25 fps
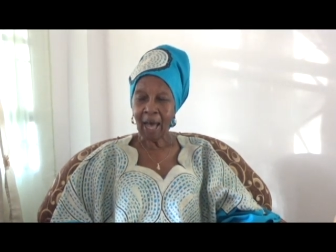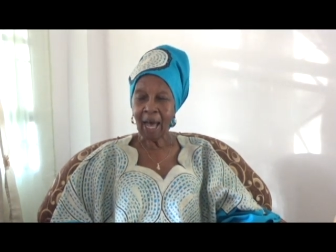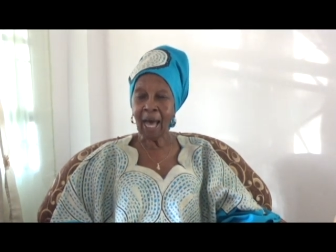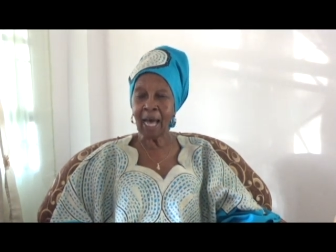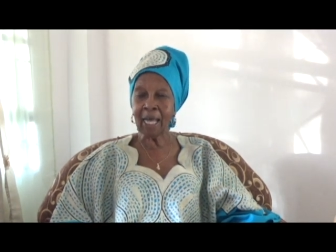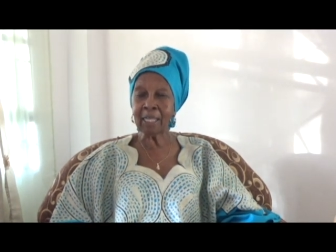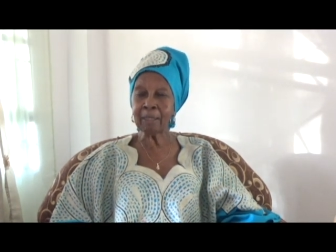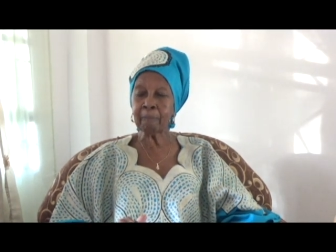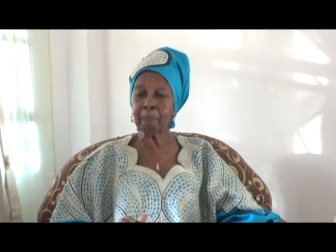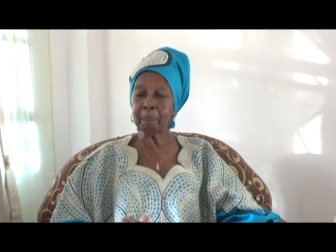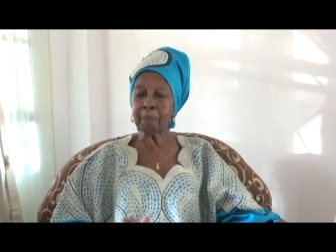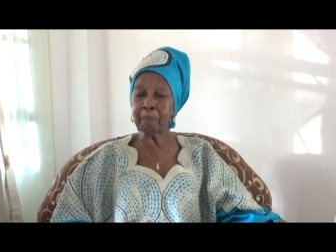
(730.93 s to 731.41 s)

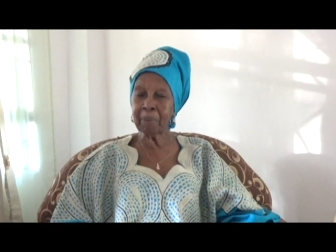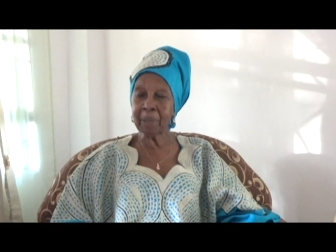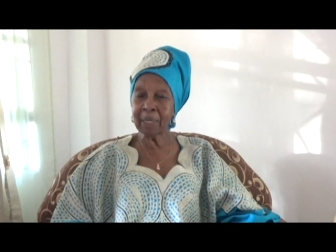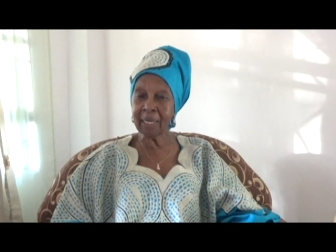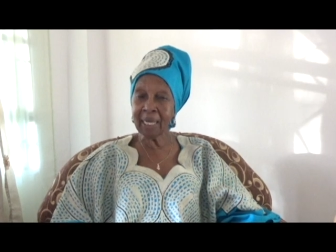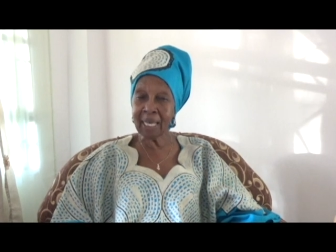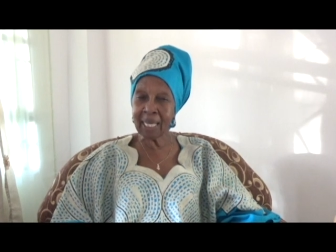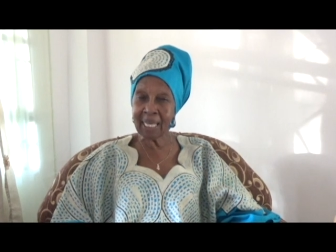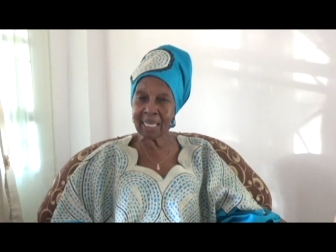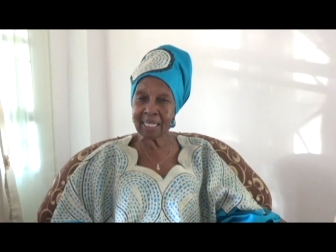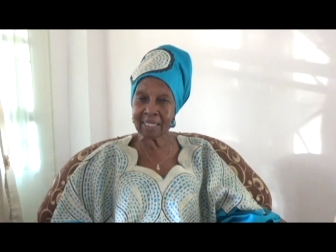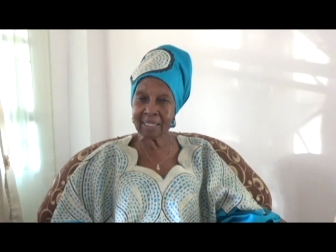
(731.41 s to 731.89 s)
and
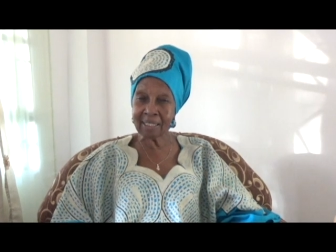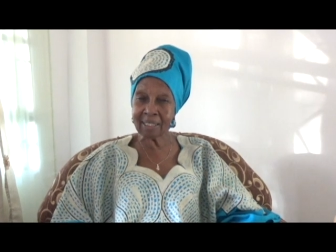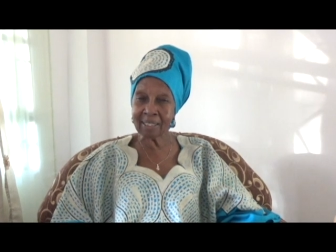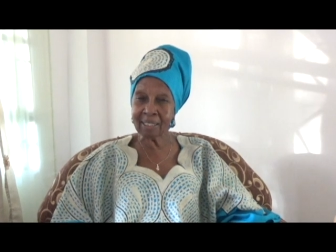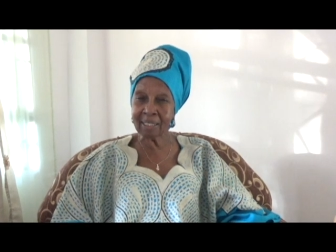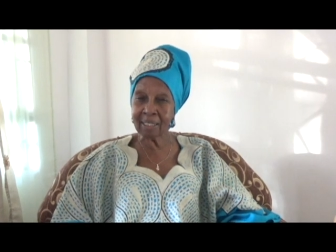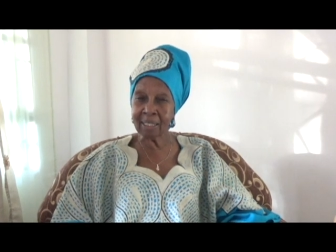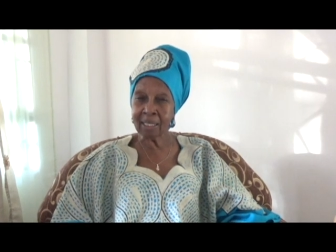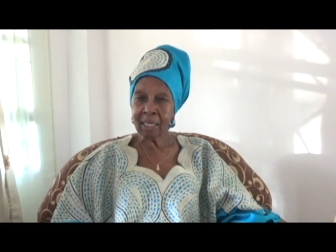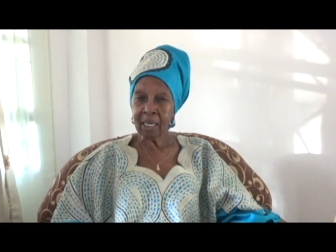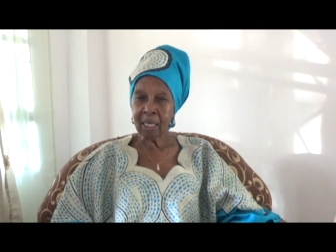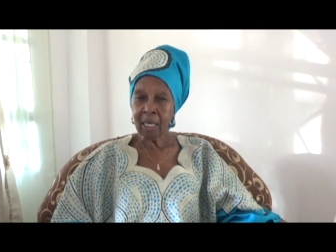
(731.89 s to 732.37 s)

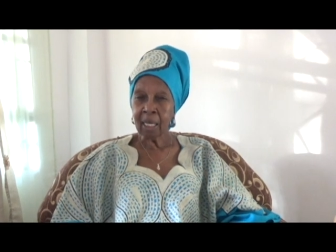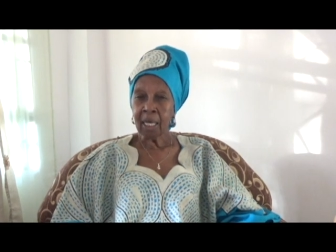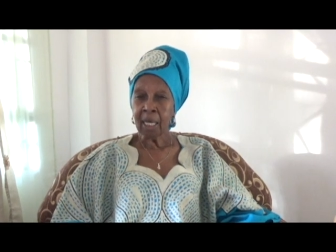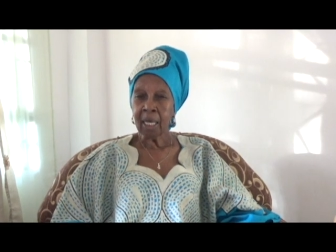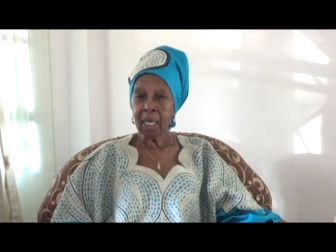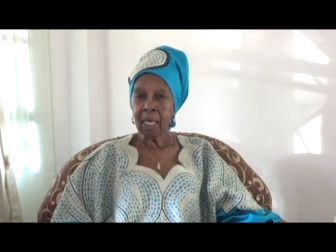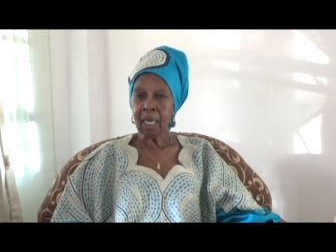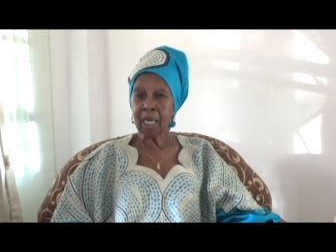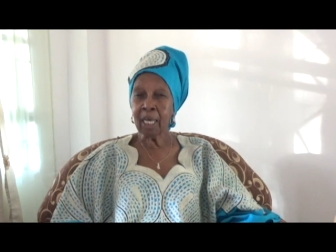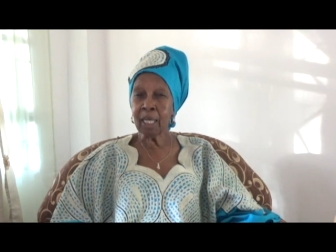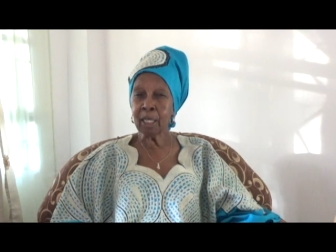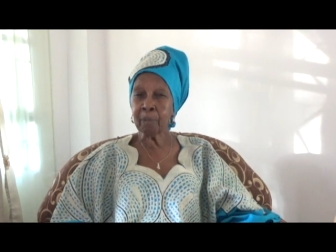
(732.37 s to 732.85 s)
placed
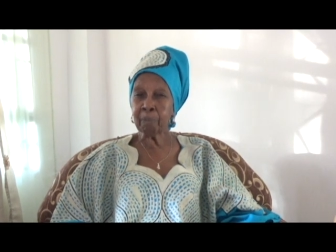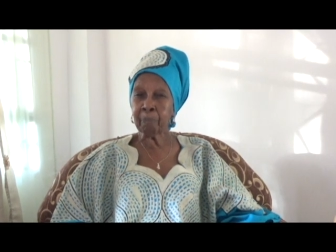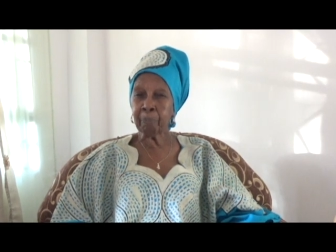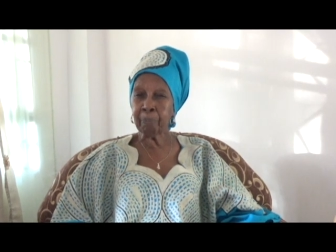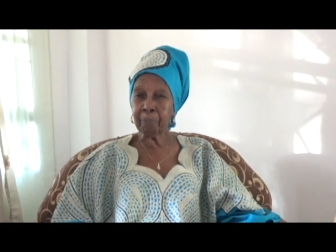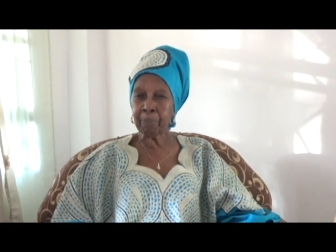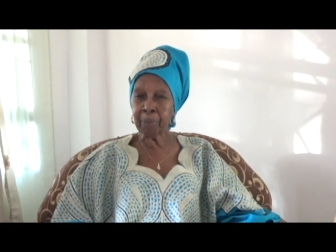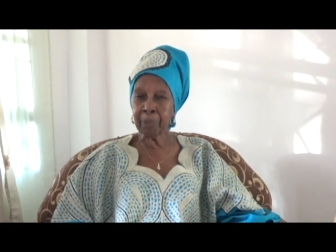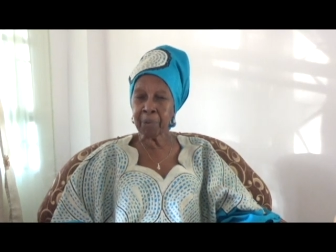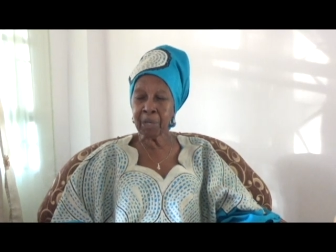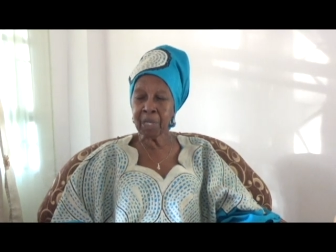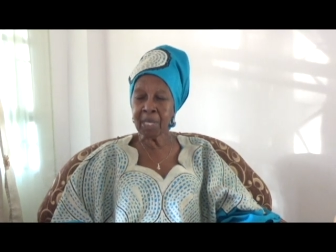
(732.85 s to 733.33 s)

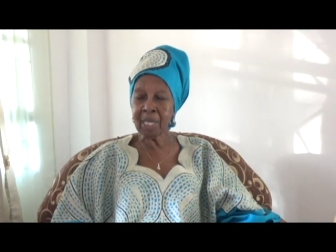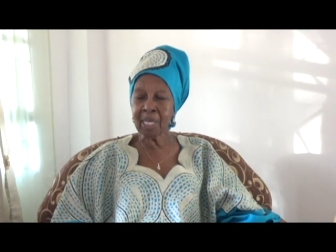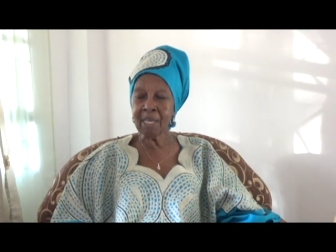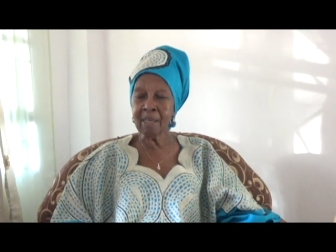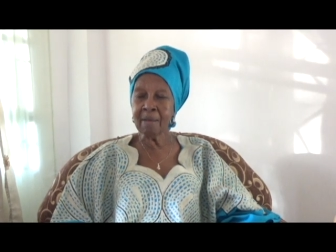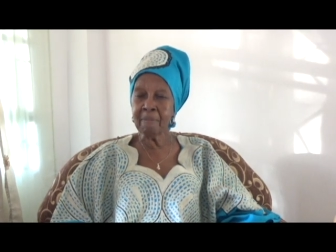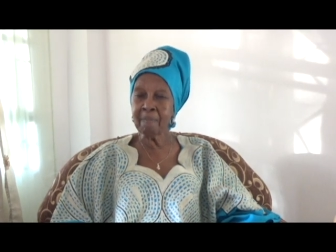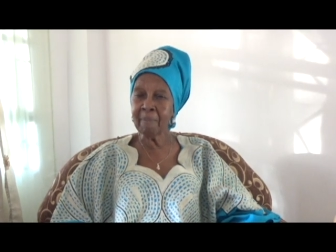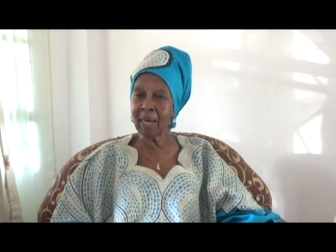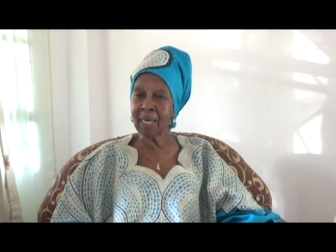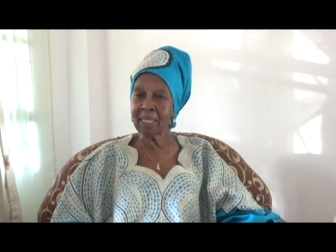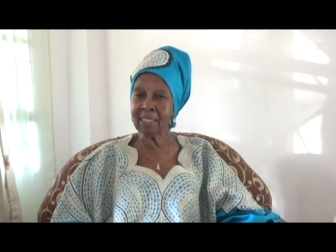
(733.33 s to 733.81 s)
in
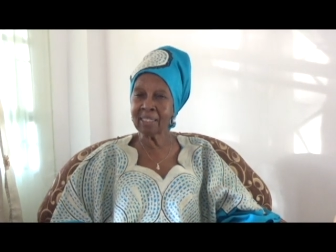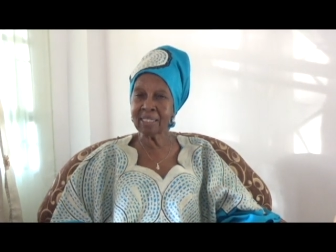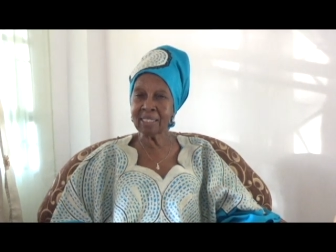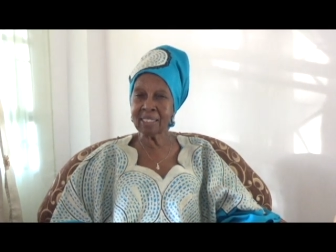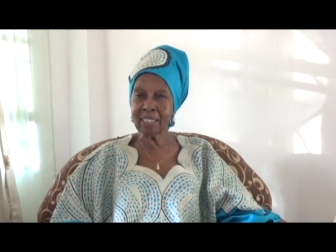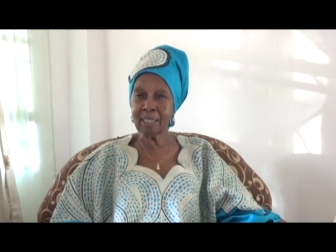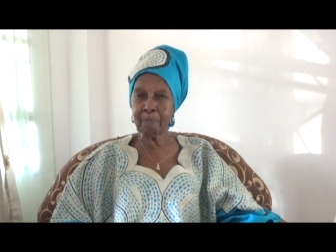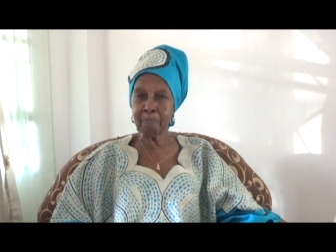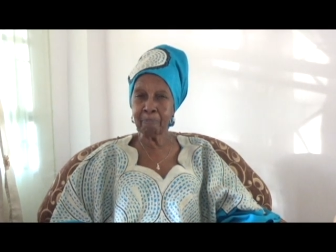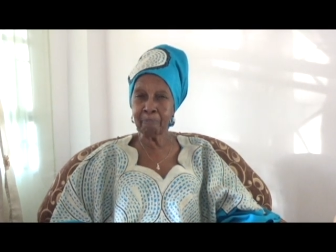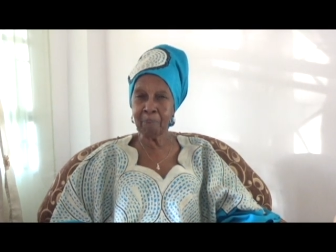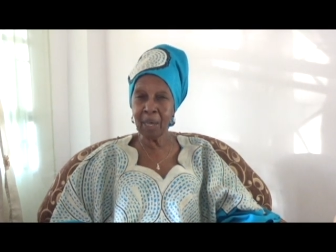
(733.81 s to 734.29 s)

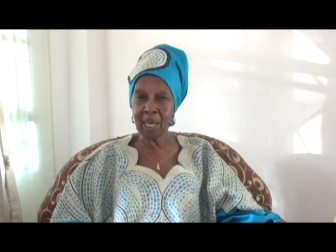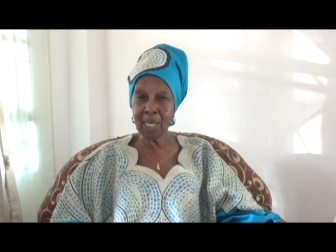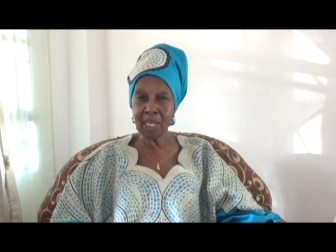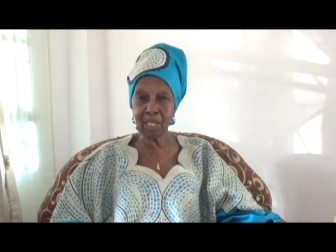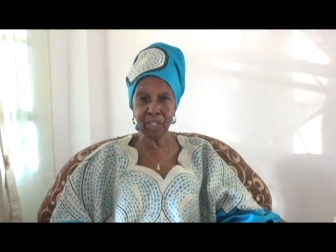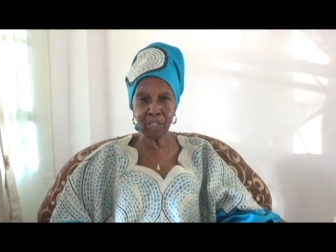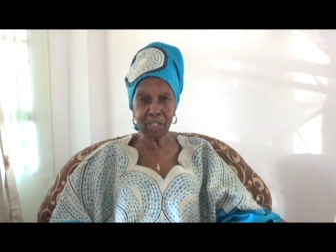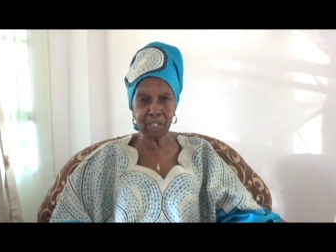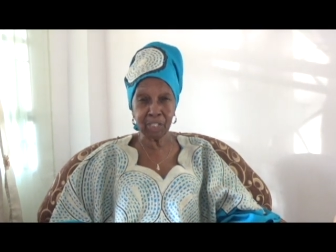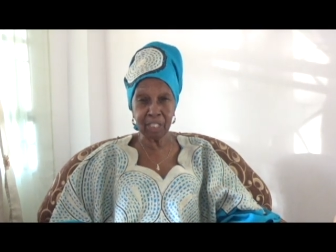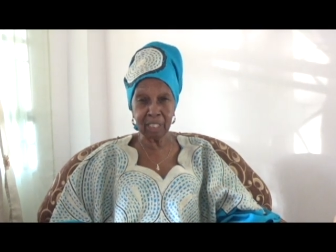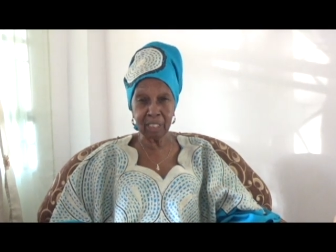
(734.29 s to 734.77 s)

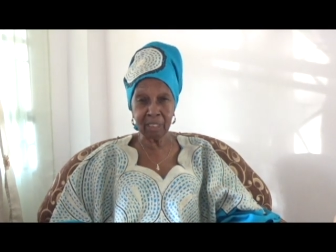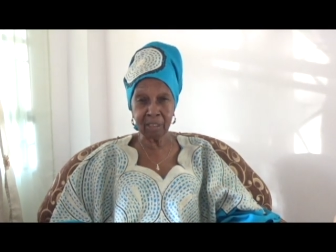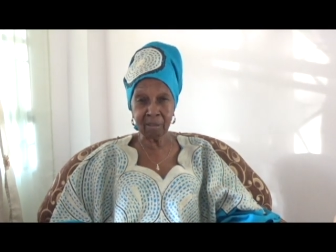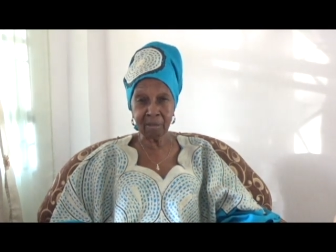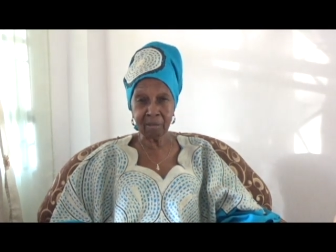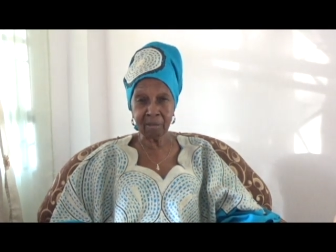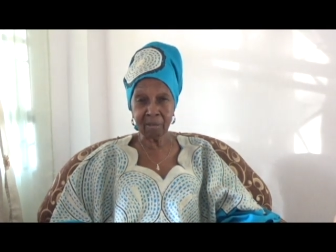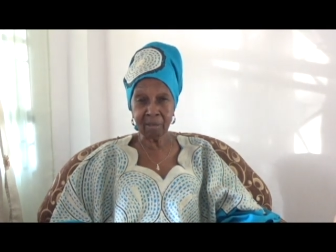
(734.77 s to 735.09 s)
pre-emancipation